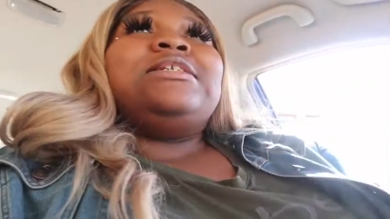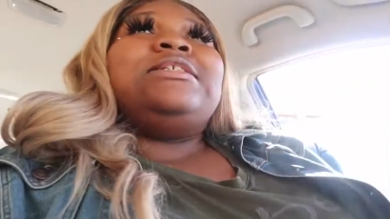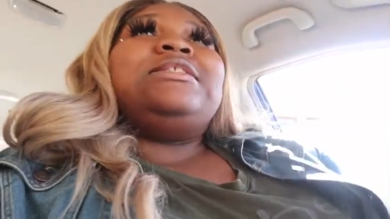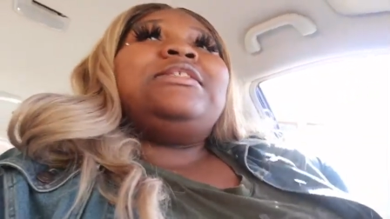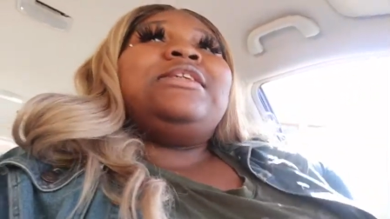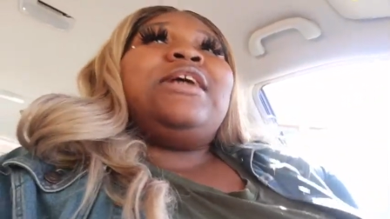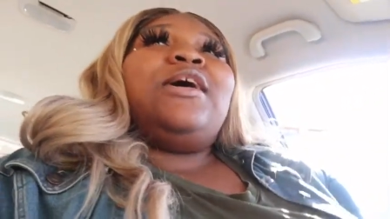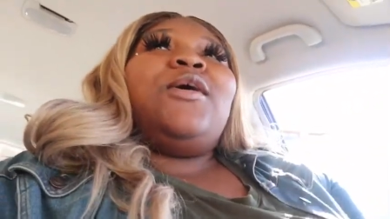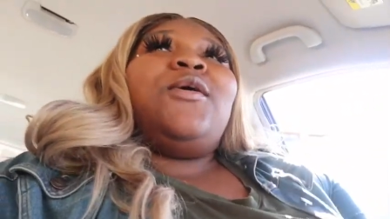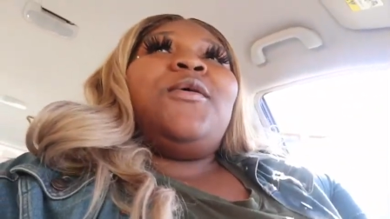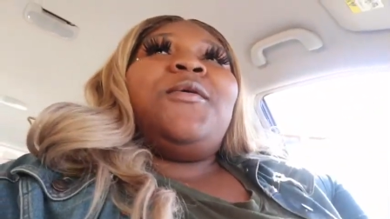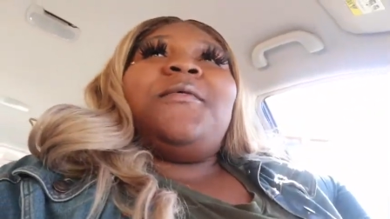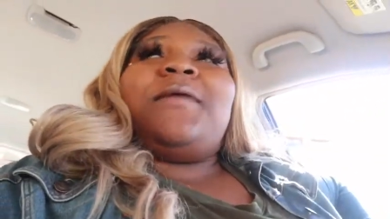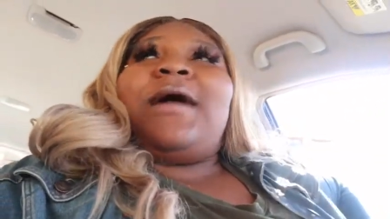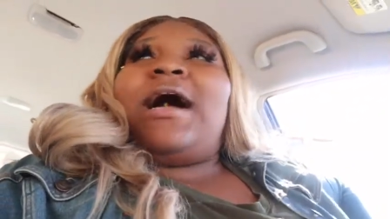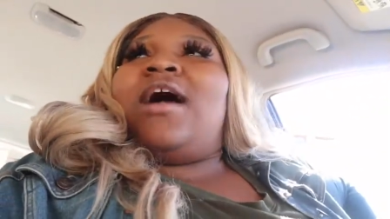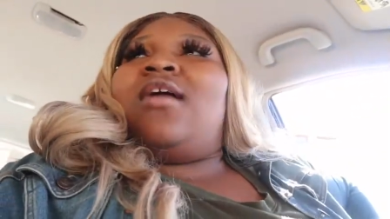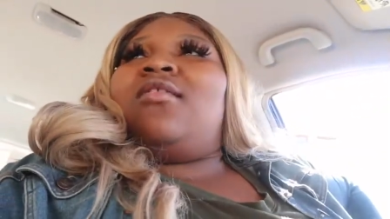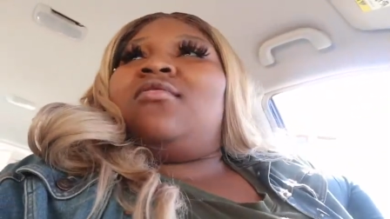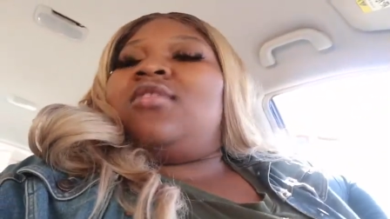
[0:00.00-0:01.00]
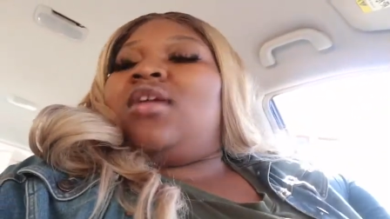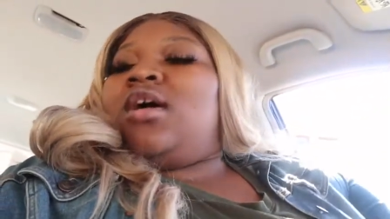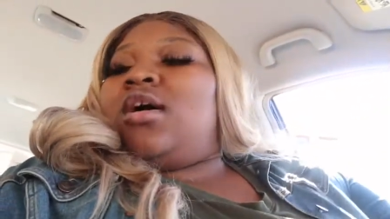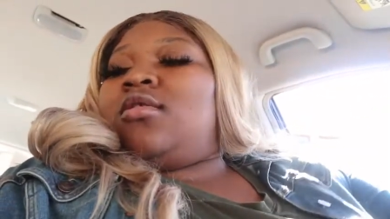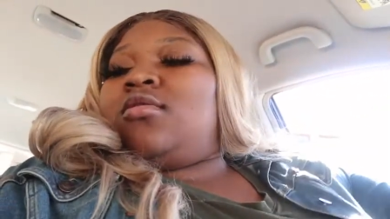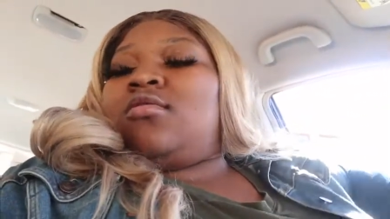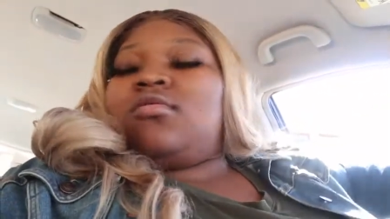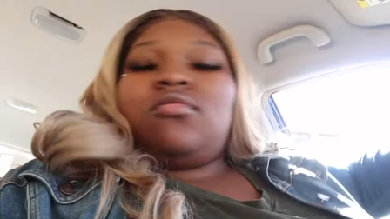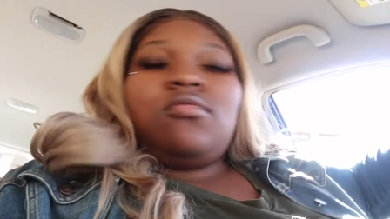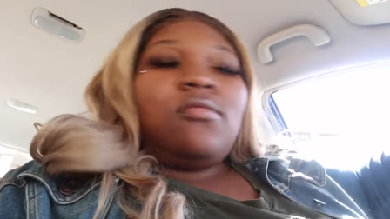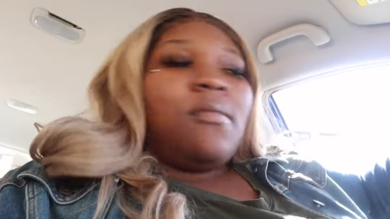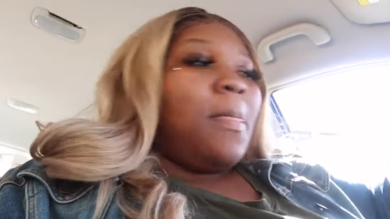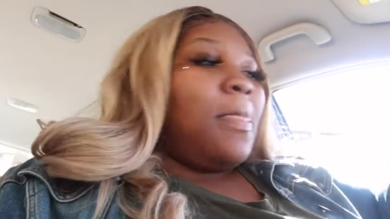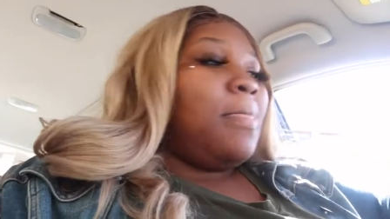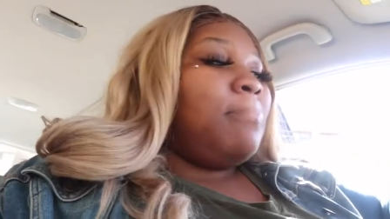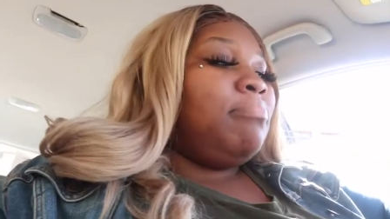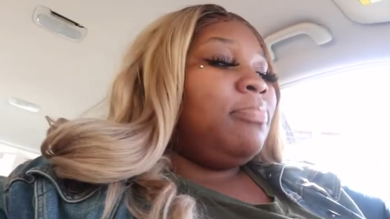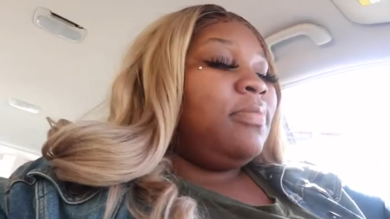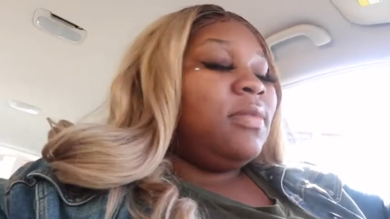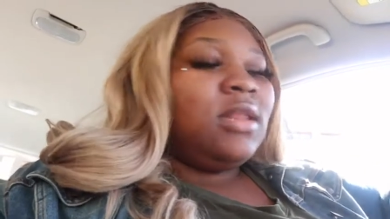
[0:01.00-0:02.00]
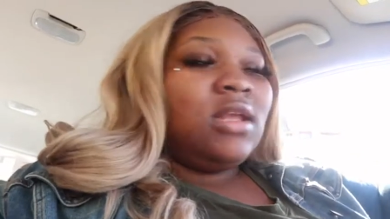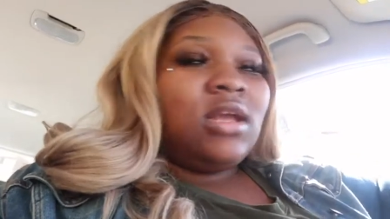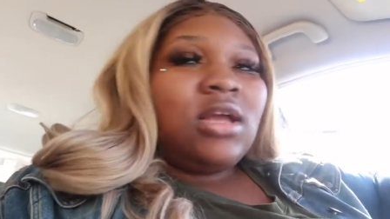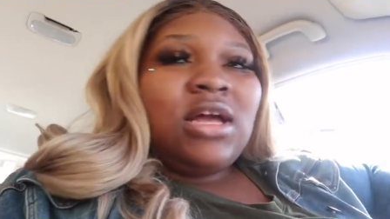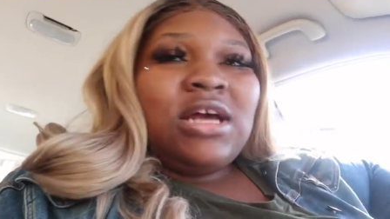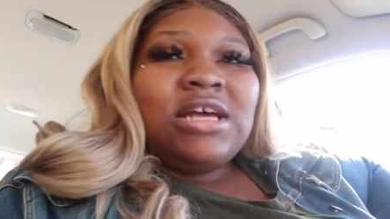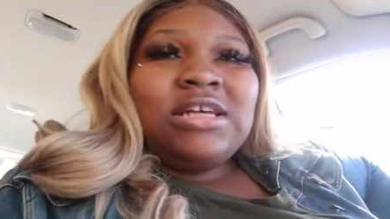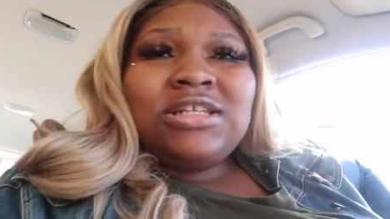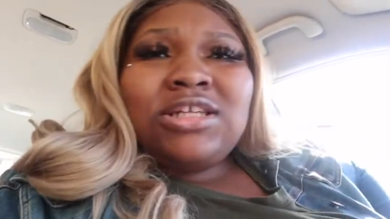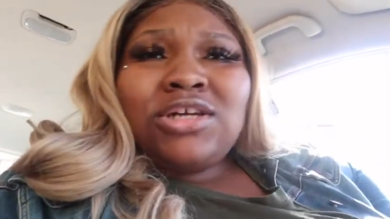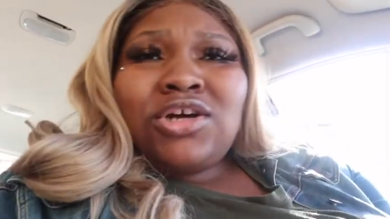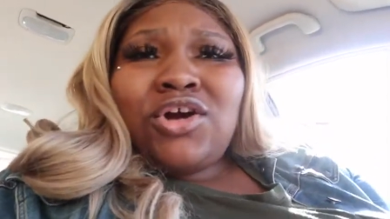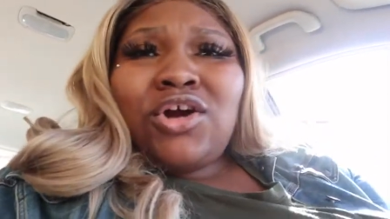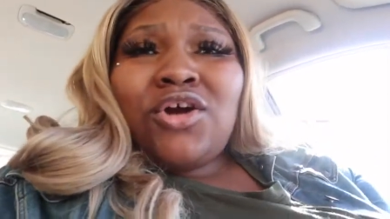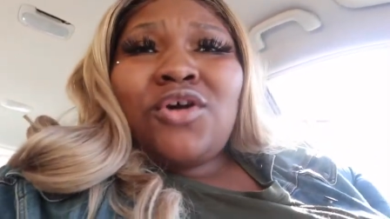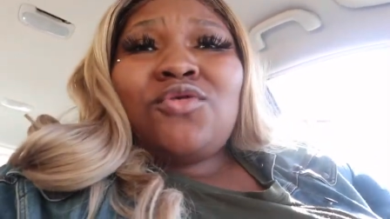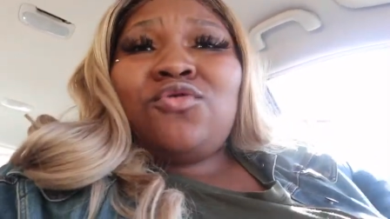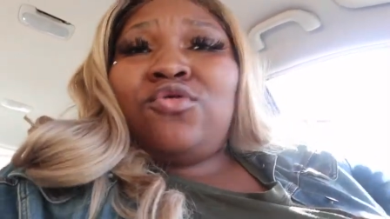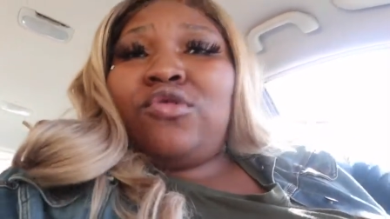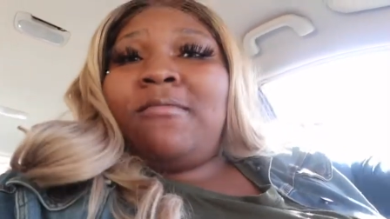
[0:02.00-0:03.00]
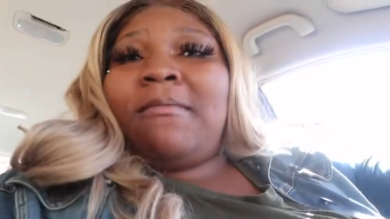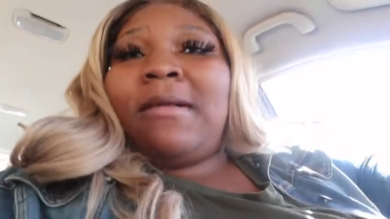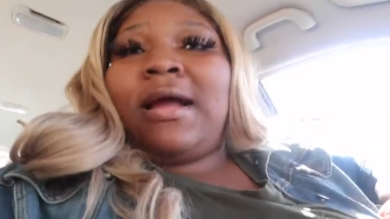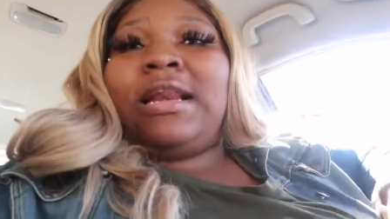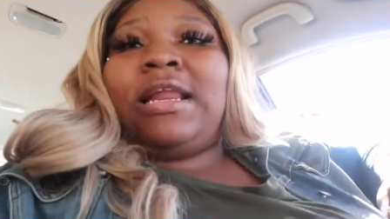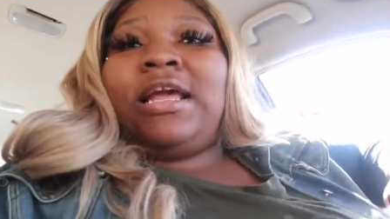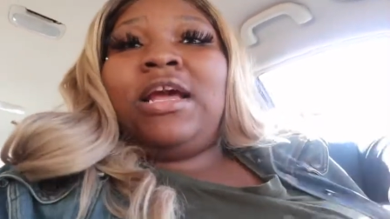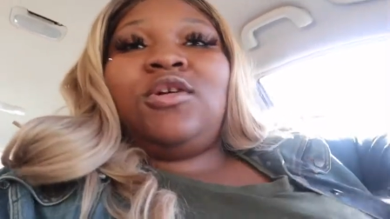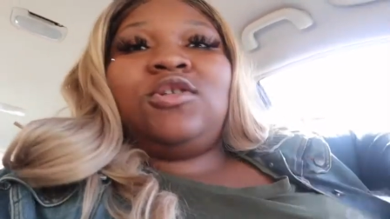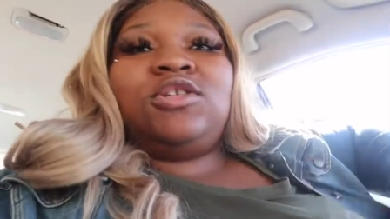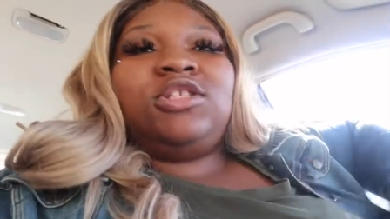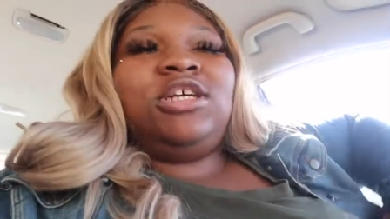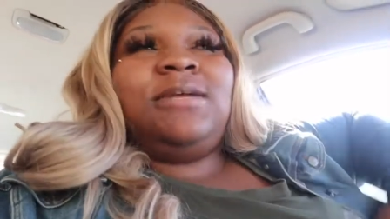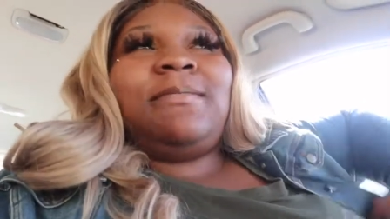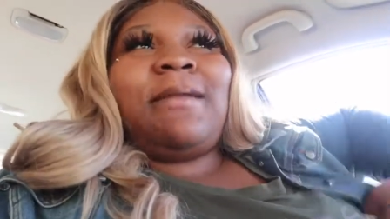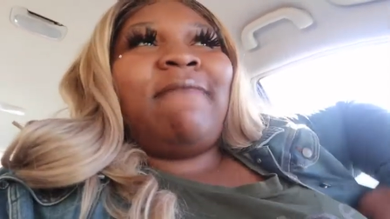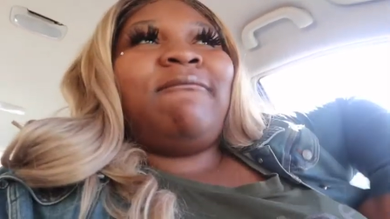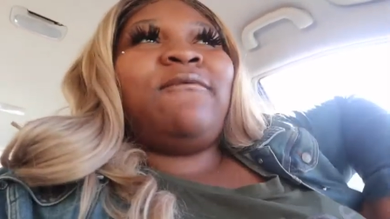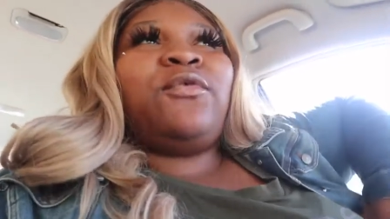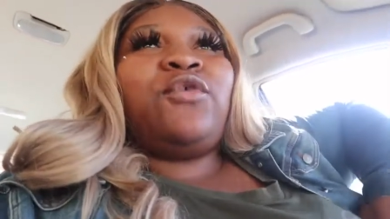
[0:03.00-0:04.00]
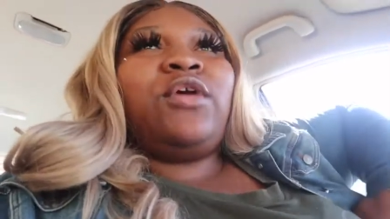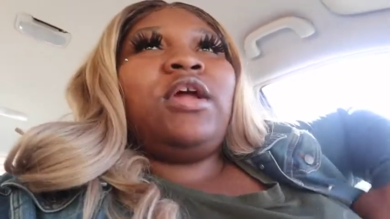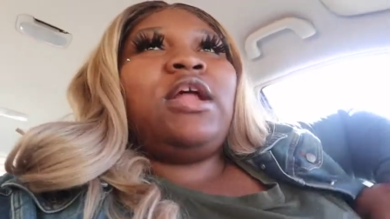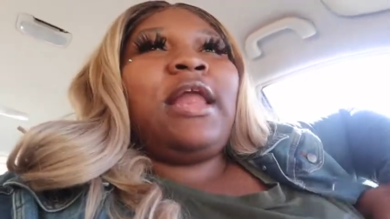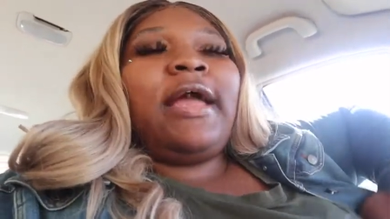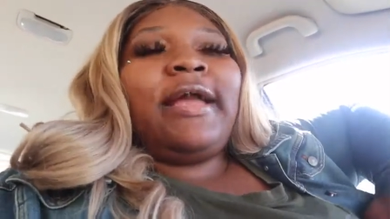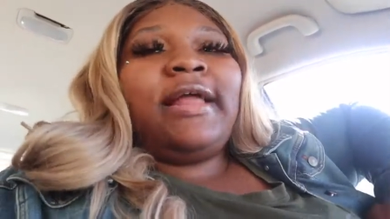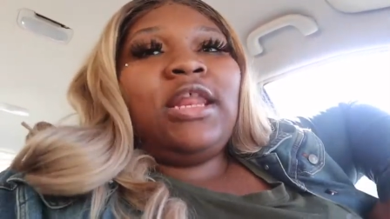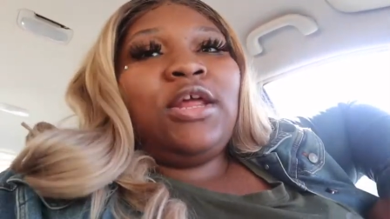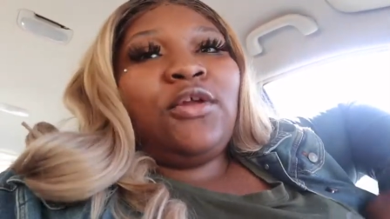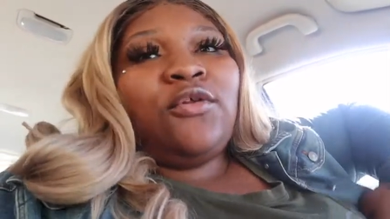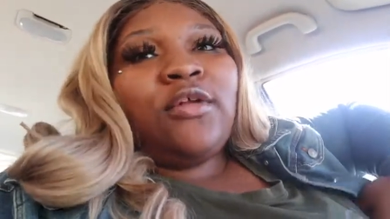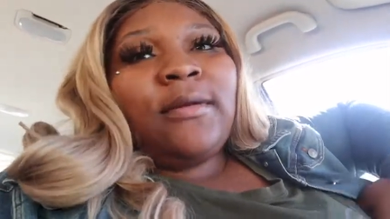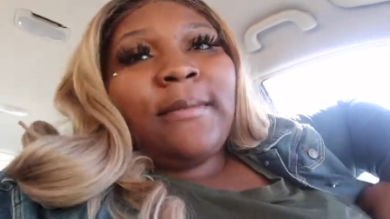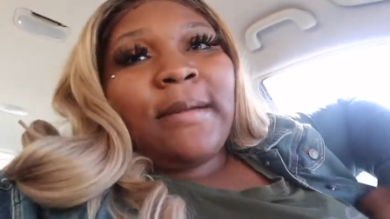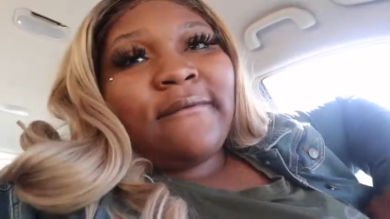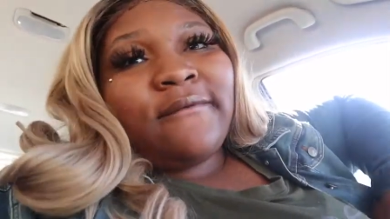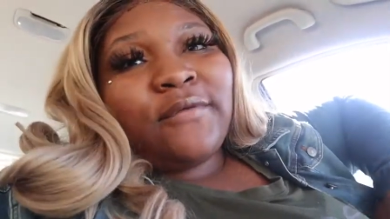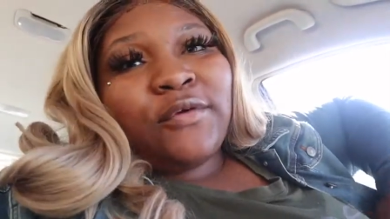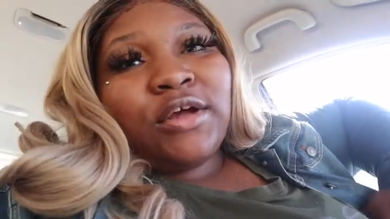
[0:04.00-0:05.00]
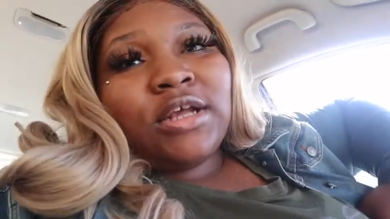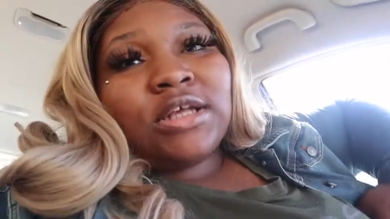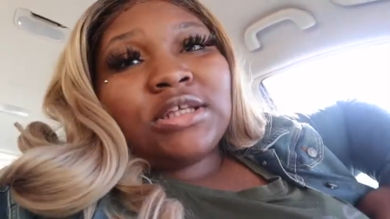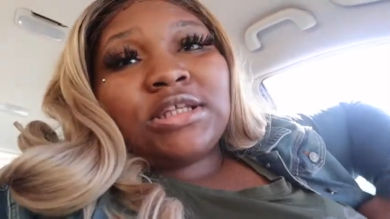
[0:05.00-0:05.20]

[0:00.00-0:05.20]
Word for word: So I don't know Cause the girl who do my nails, she my friend, like literally my friend.